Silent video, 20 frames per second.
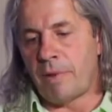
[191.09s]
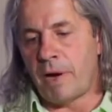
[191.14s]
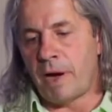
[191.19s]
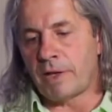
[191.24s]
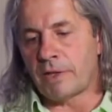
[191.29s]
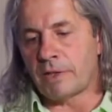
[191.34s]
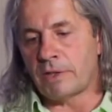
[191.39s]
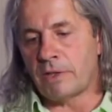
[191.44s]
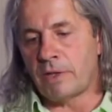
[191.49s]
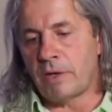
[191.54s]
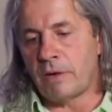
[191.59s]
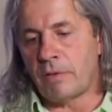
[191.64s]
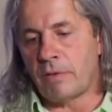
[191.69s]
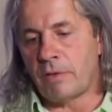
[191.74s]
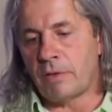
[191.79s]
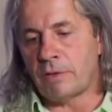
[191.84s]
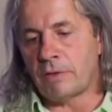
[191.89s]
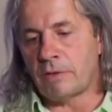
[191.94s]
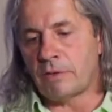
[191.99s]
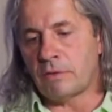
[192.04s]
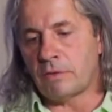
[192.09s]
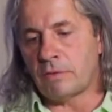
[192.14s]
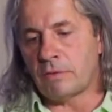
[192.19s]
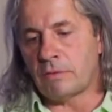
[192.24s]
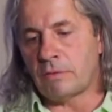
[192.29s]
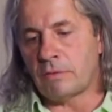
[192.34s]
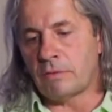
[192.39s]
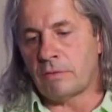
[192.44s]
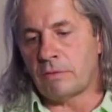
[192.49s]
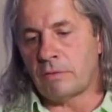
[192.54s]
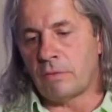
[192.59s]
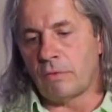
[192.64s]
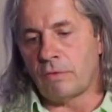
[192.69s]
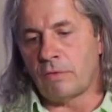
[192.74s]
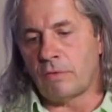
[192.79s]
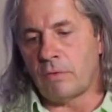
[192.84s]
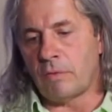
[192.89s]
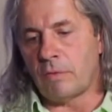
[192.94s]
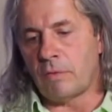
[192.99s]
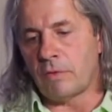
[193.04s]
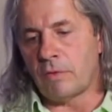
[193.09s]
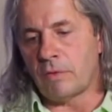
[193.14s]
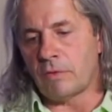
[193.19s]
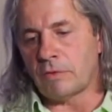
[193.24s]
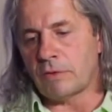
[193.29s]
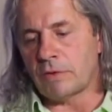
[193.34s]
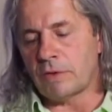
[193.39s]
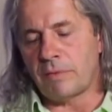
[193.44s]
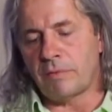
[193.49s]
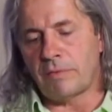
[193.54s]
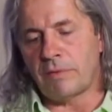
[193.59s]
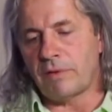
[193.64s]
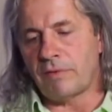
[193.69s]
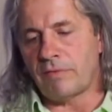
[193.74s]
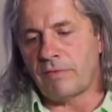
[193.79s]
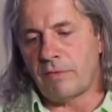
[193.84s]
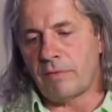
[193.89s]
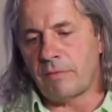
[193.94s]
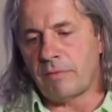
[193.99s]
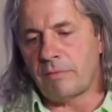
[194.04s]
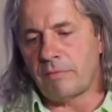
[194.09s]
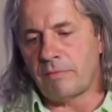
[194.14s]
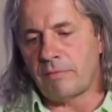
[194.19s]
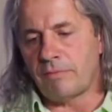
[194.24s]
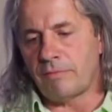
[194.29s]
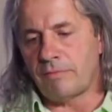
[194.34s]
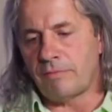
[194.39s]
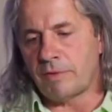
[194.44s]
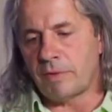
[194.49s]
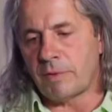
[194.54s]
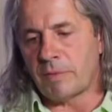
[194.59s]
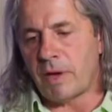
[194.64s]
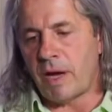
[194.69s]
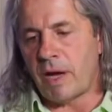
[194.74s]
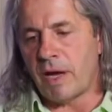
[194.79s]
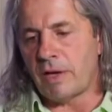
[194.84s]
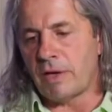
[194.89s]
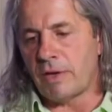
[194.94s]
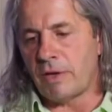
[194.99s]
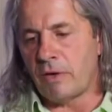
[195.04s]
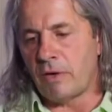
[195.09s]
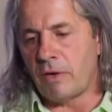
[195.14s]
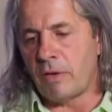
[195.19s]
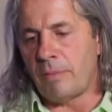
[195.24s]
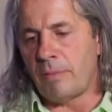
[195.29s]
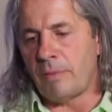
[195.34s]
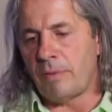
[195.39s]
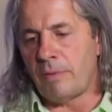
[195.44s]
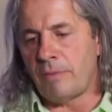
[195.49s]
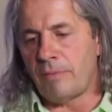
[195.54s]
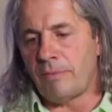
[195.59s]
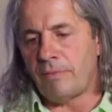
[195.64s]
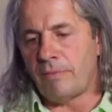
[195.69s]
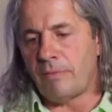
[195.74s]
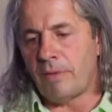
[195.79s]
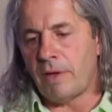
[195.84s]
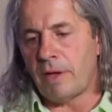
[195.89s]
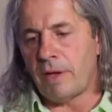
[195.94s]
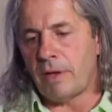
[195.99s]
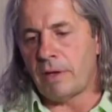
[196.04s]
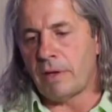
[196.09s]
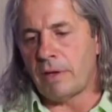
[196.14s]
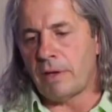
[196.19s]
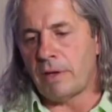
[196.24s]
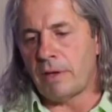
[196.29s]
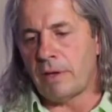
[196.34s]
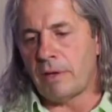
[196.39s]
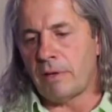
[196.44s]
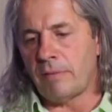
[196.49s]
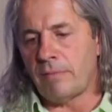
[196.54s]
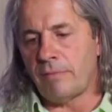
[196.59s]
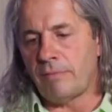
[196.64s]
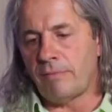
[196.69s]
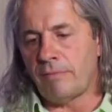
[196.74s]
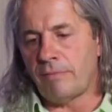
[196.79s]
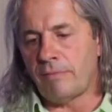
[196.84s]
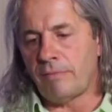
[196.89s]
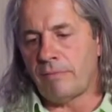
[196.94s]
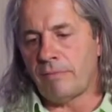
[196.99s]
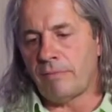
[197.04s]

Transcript: buying steroids or growth hormone or something from some guy in Europe. And um,